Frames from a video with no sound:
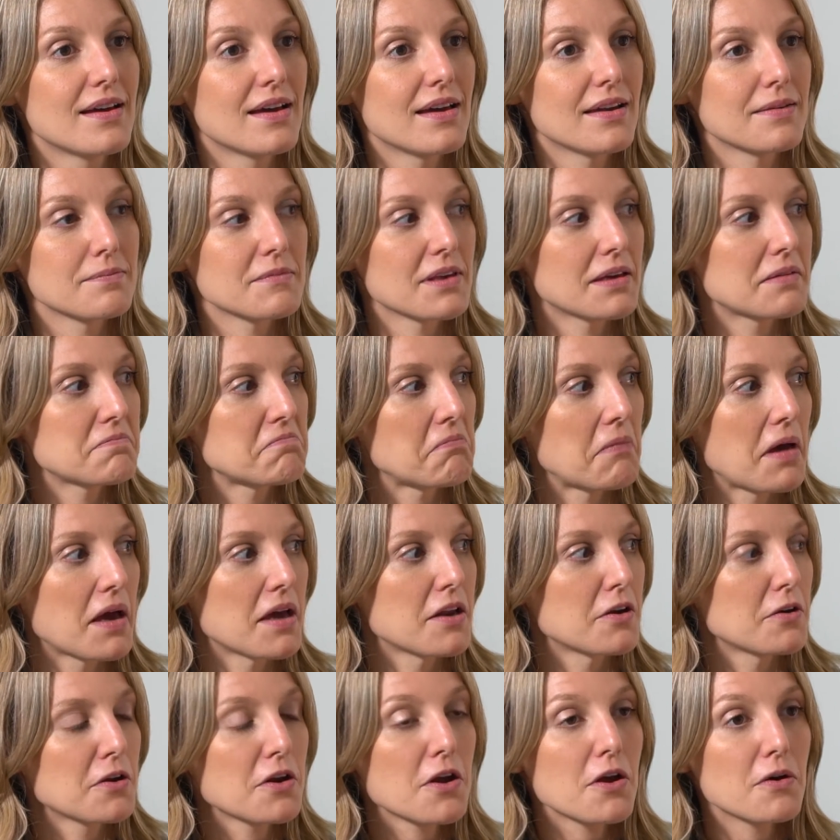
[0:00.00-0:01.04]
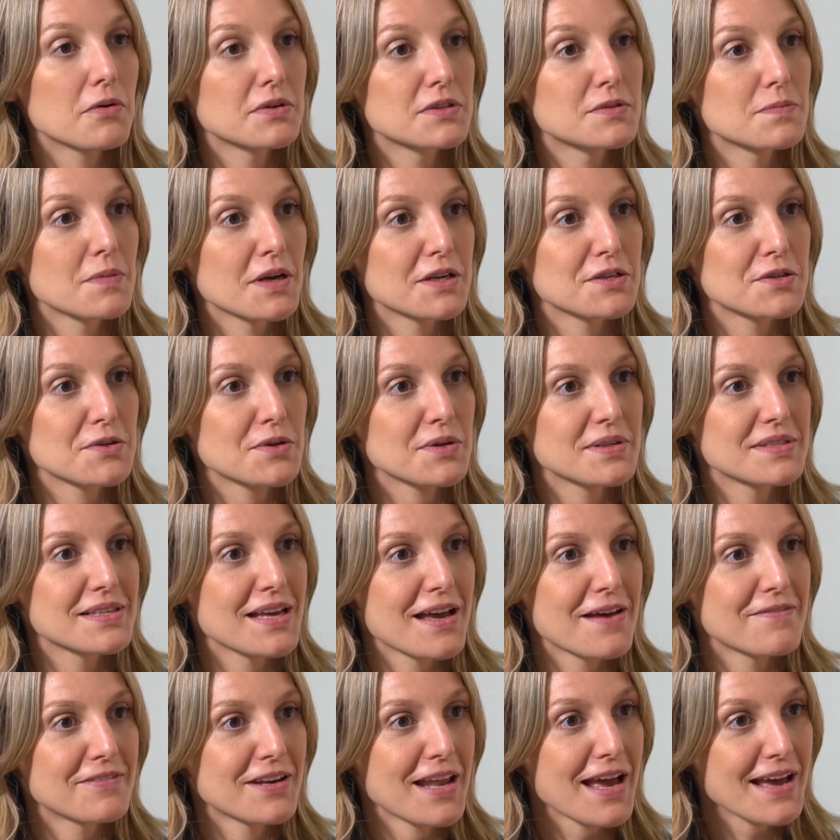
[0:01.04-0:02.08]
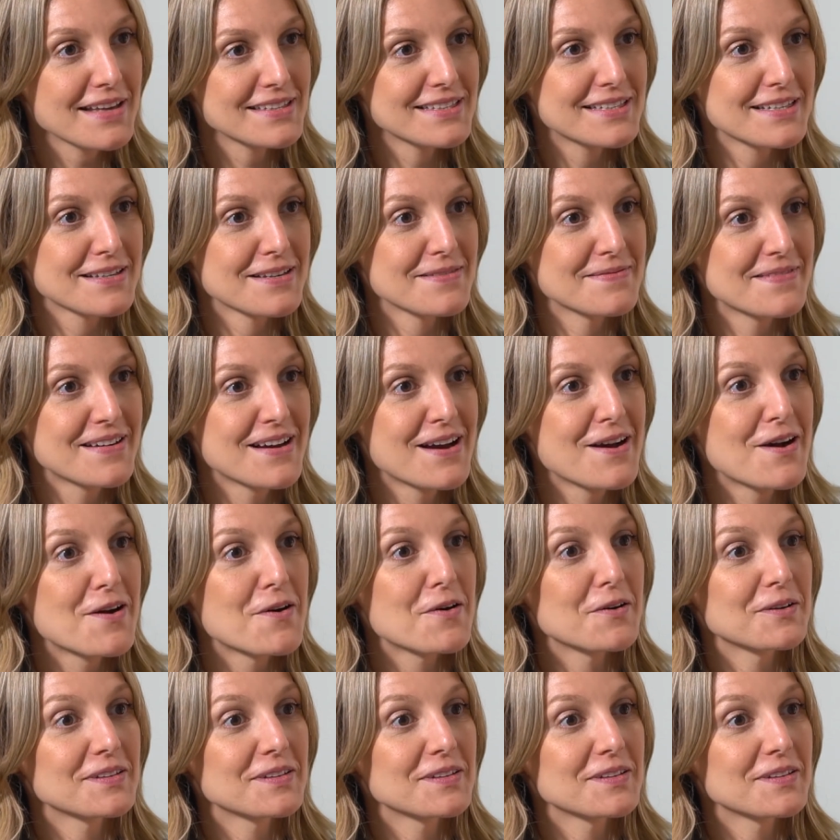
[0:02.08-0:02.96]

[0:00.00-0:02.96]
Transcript: And I'm like, I don't know, it's my choice, I haven't asked him.